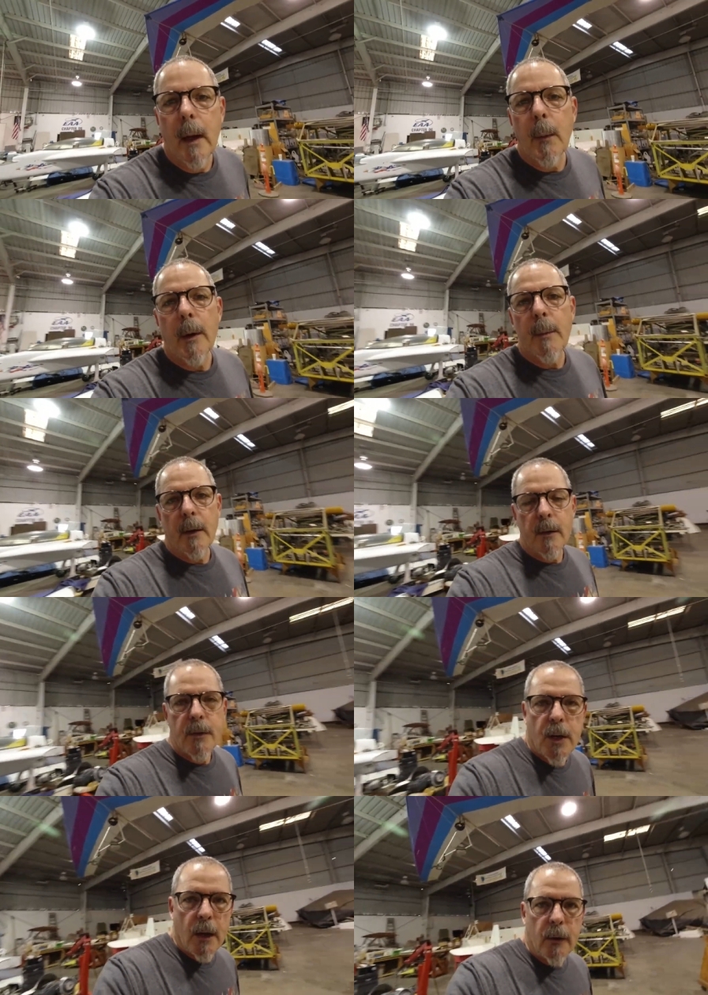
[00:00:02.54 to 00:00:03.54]
Hey, welcome back to
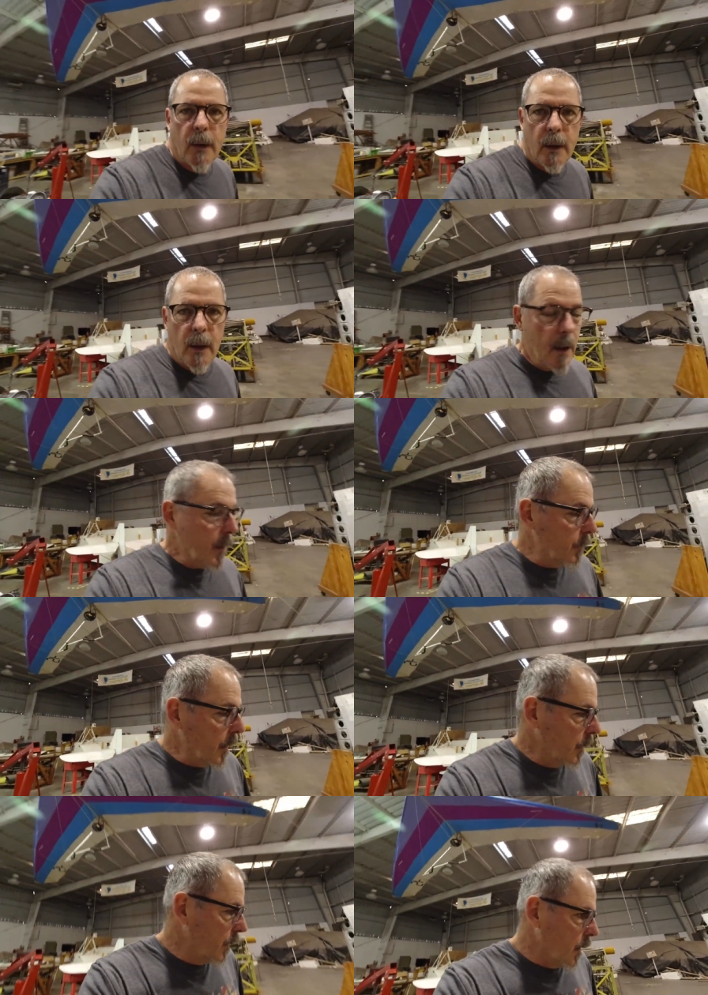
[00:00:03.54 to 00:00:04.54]
the channel. I am
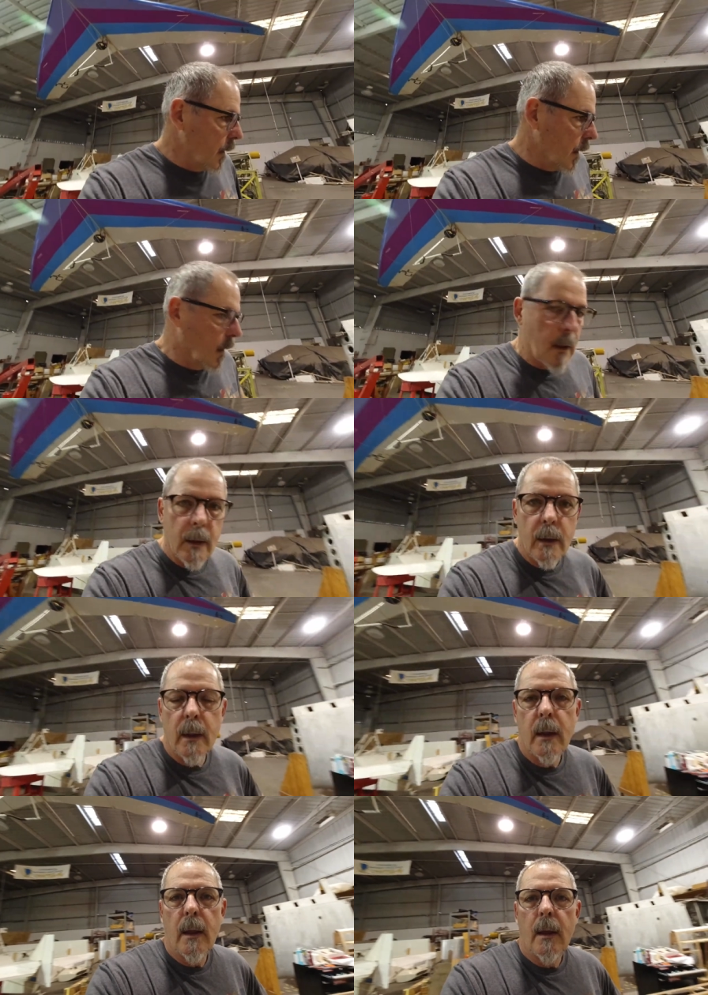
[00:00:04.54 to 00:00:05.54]
in the uh,
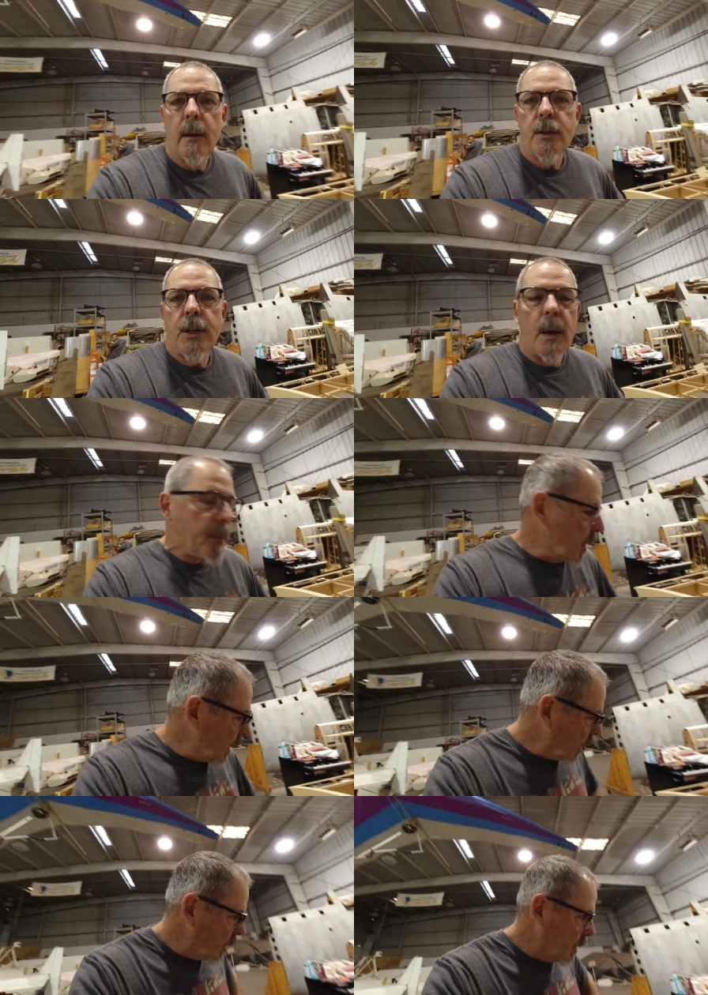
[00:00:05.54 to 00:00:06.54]
shop
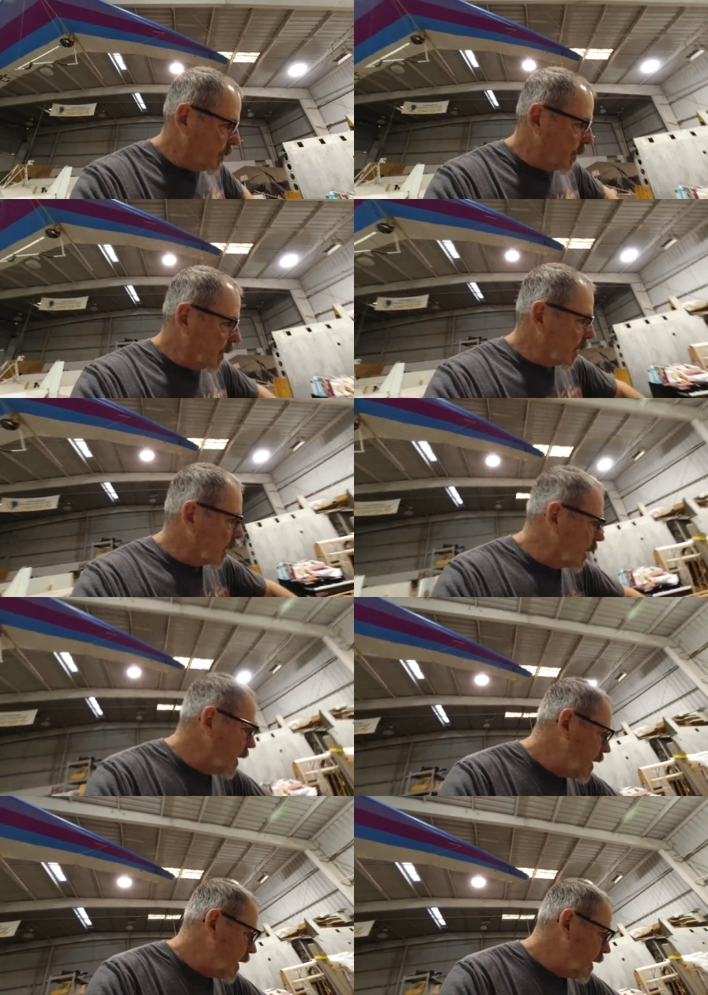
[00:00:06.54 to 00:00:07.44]
today, feeling